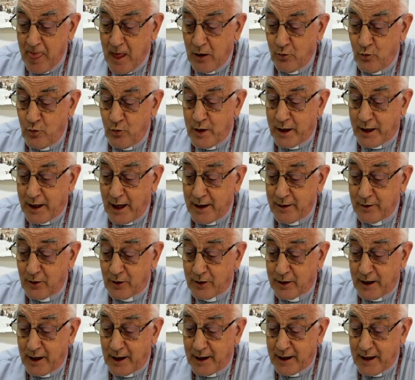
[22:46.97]
we
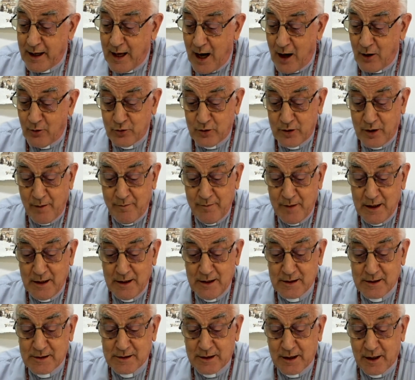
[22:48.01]
cannot carry out the
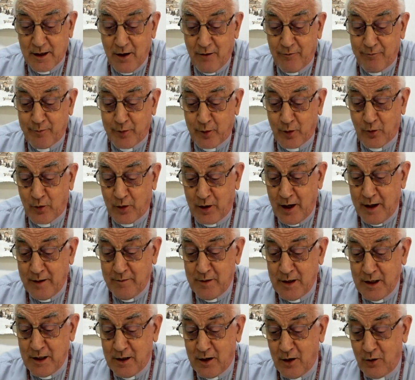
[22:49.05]
ministry of
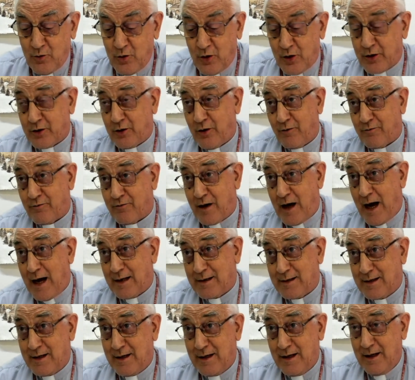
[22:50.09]
proclaiming the Word of
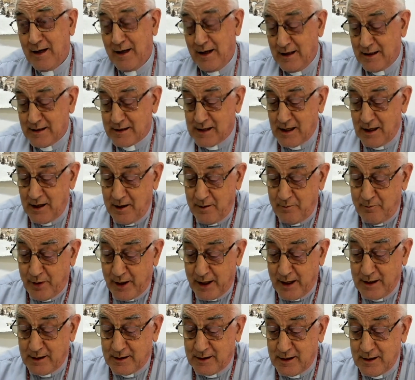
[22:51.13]
God,
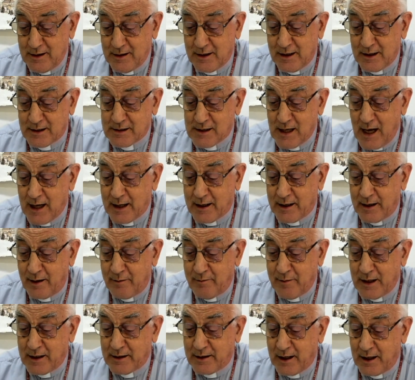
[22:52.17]
celebrating the
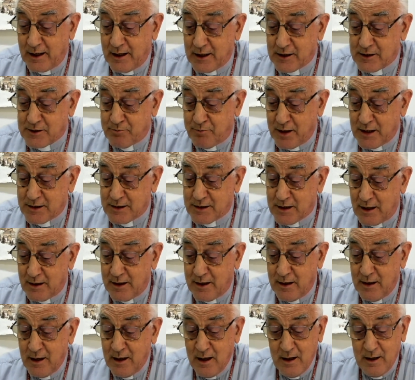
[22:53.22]
sacrament, and
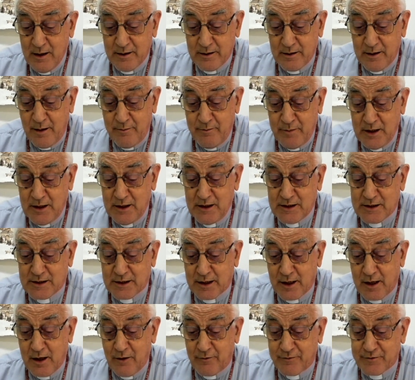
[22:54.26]
especially the
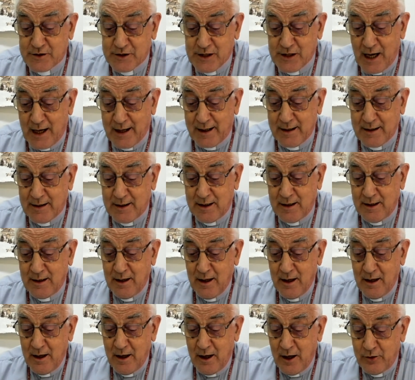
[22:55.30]
ministry of charity,
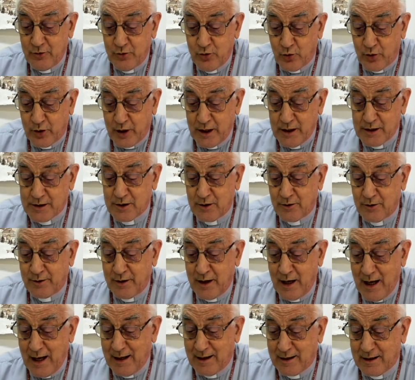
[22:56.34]
education,
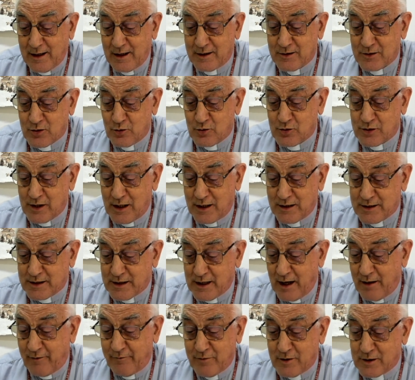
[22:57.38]
health, and social
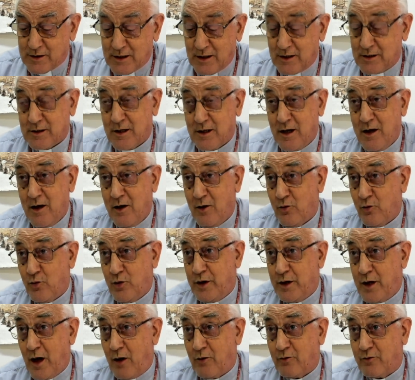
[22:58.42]
services
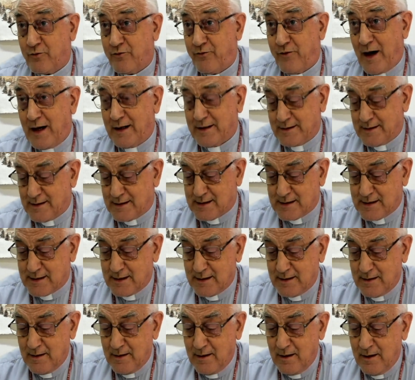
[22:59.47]
without funds.
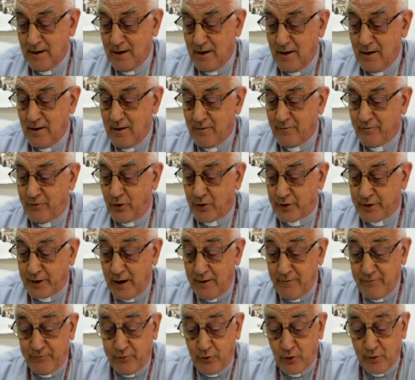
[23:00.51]
For the
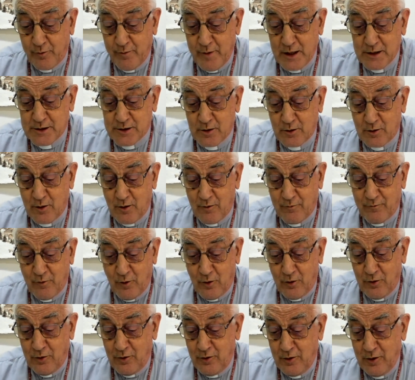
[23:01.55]
information of
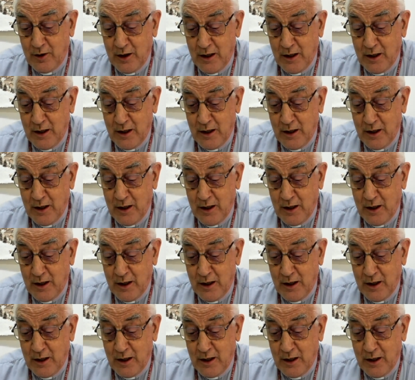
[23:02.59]
all,